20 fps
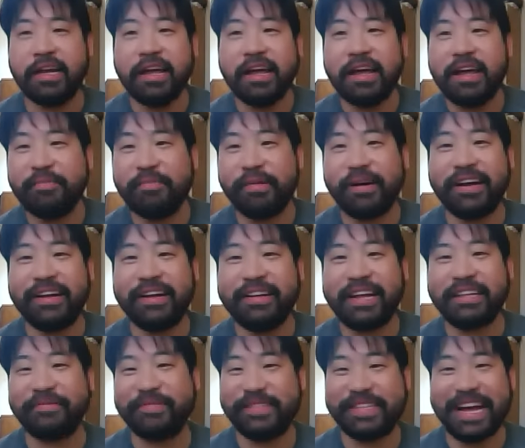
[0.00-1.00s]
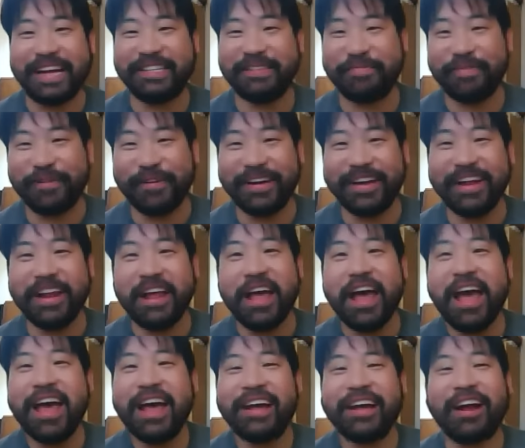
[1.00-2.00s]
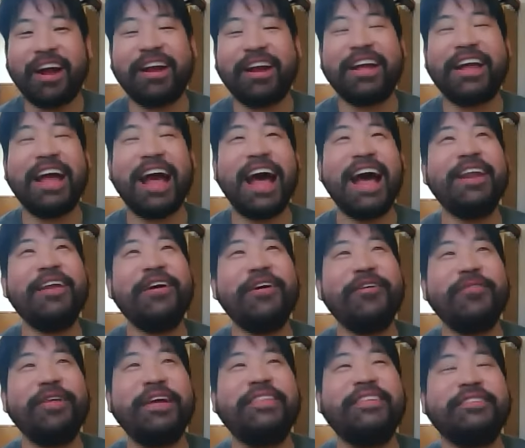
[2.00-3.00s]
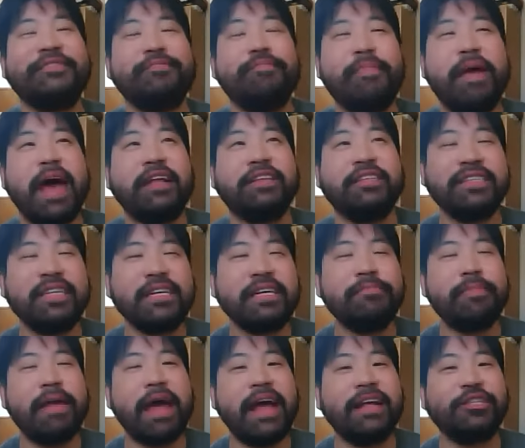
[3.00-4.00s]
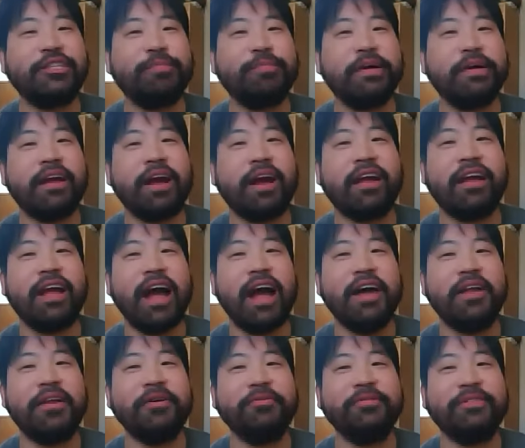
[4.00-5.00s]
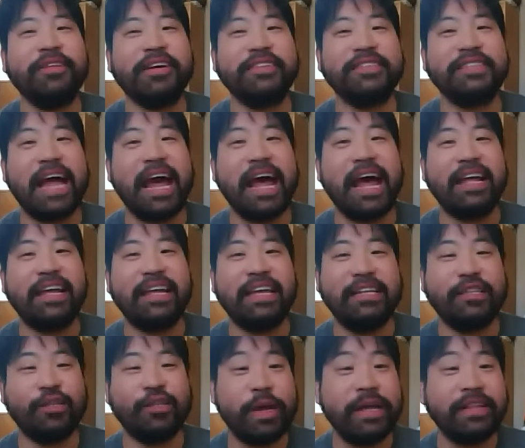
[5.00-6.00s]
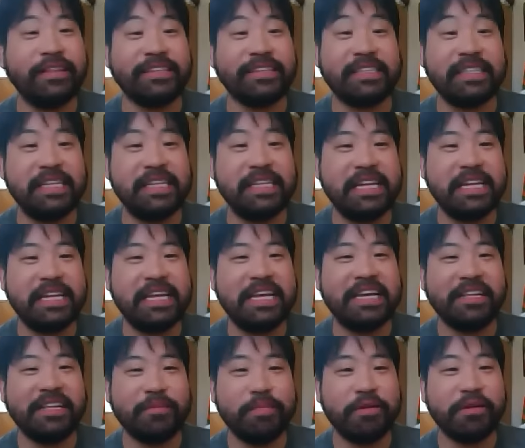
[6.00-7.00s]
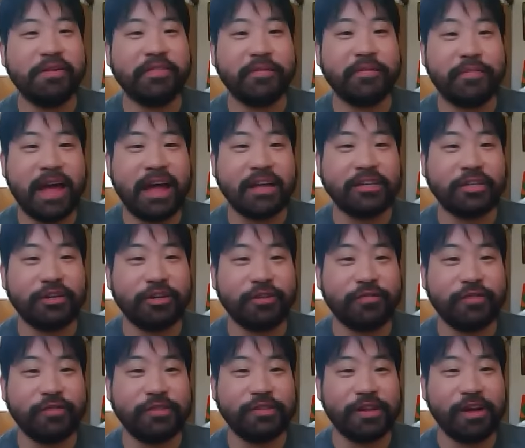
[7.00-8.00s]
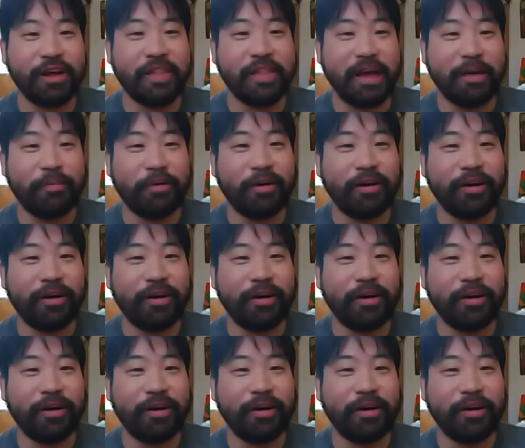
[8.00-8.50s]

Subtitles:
But that's besides the point. Gargano in this match, it's a good match, but Gargano does that. He tweaked his knee in the middle of the match. I don't know if you saw that part.